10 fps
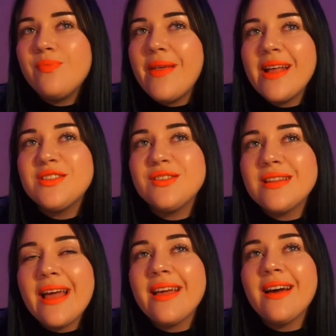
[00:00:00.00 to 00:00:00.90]
it's
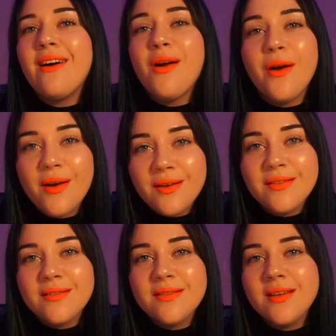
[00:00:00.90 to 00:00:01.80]
like art.
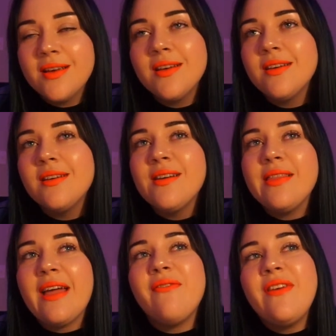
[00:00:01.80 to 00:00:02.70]

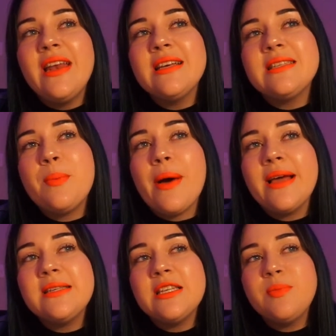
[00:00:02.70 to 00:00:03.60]
Like Venus and
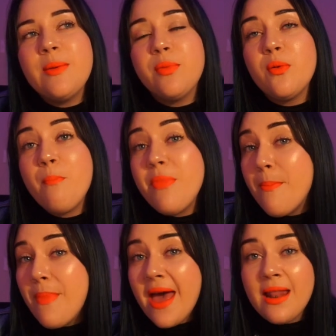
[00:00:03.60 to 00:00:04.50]
Pisces people, the
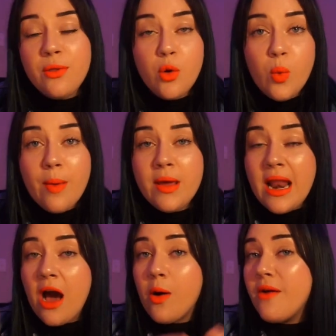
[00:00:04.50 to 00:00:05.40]
men, the
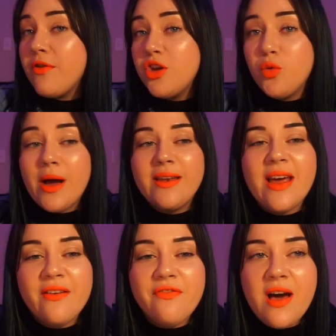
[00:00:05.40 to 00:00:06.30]
women, however you
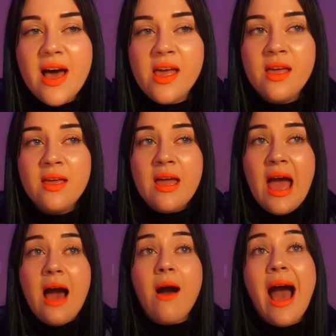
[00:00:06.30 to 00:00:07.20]
identify,
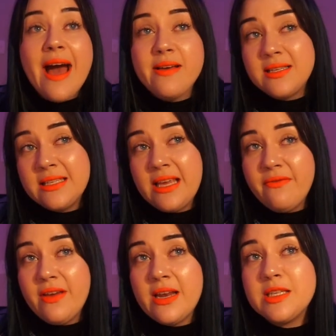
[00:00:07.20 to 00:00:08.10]
how I
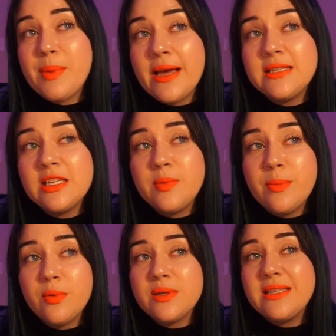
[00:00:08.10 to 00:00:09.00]
see Venus Pisces
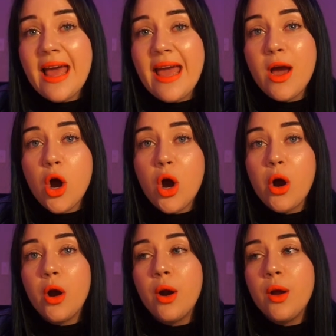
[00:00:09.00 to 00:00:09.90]
people is they
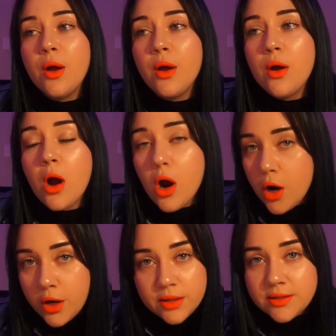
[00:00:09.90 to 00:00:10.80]
are
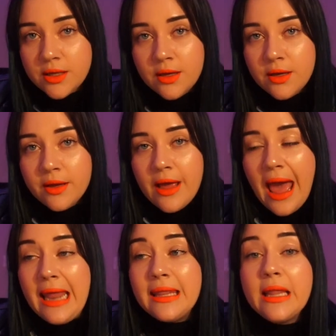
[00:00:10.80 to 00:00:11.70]
art,
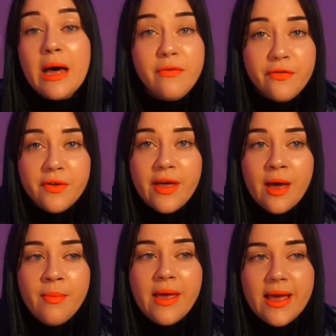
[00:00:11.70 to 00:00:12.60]
and love for
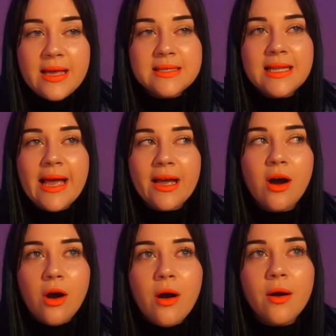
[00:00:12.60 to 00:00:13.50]
them is like
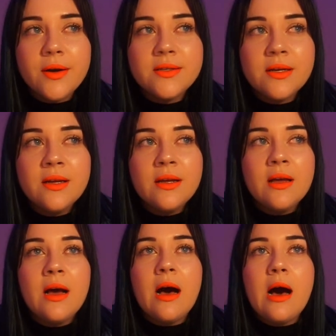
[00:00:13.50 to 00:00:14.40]
art,
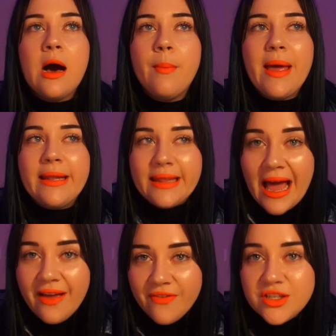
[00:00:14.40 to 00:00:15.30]
and
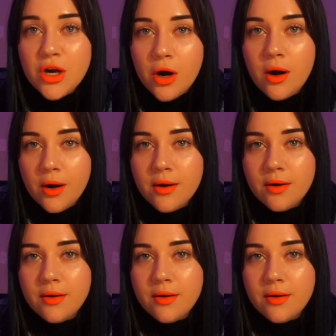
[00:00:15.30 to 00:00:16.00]
life is art.